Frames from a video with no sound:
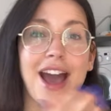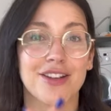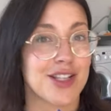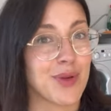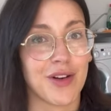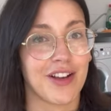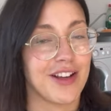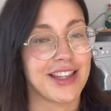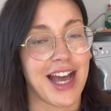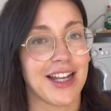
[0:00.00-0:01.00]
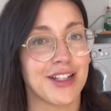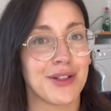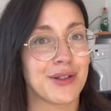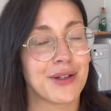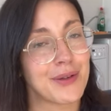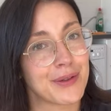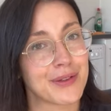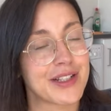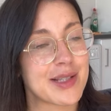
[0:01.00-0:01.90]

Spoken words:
and I swear I heard the hallelujah chorus